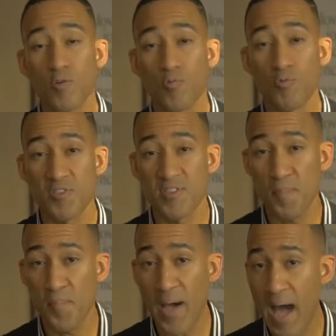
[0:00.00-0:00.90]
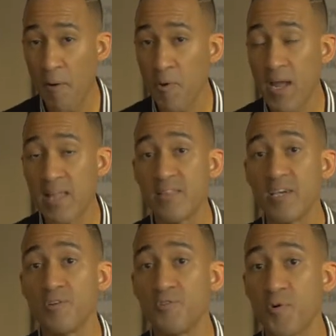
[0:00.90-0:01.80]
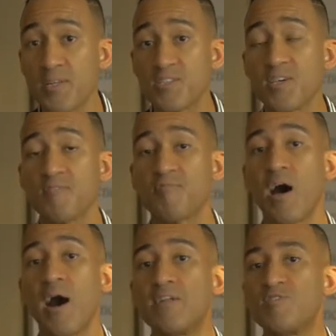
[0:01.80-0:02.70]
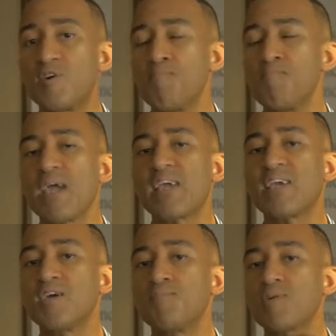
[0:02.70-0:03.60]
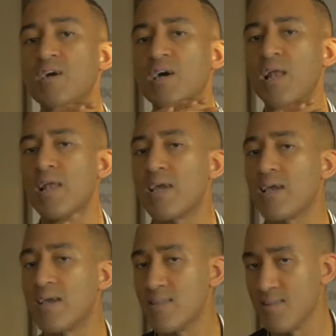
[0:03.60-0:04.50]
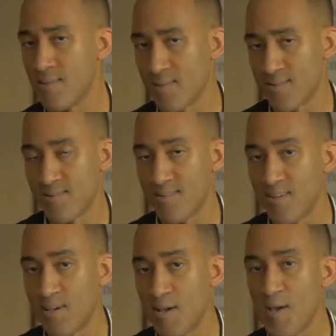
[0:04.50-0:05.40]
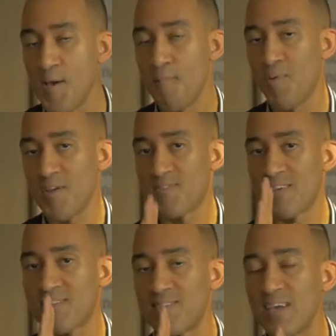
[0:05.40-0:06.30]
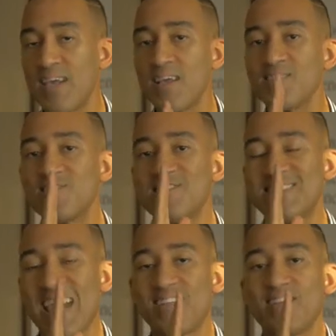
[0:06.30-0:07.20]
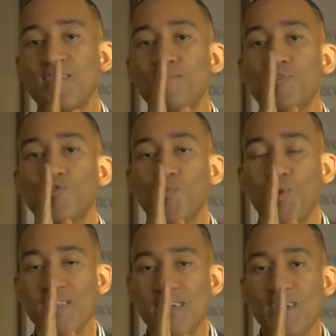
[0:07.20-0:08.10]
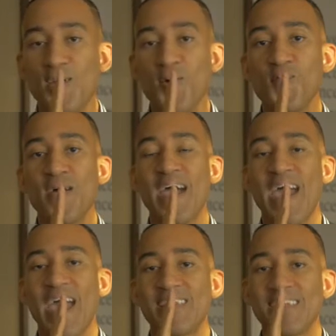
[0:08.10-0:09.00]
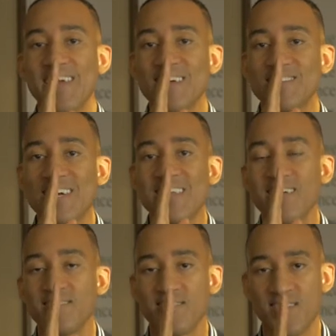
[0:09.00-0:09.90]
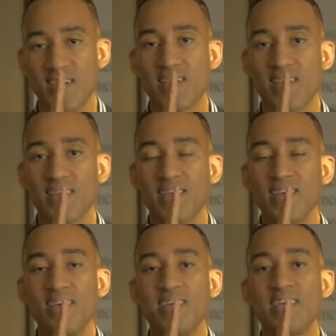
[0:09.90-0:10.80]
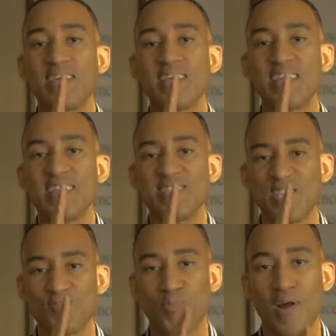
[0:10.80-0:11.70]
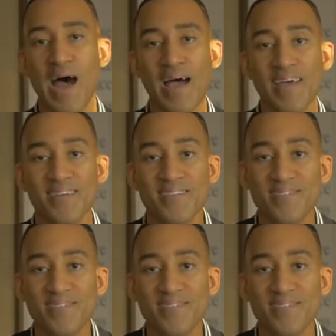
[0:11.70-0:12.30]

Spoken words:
with the power and the anointing of God to make him clean. But the thing standing between him and his cleansing is his pride.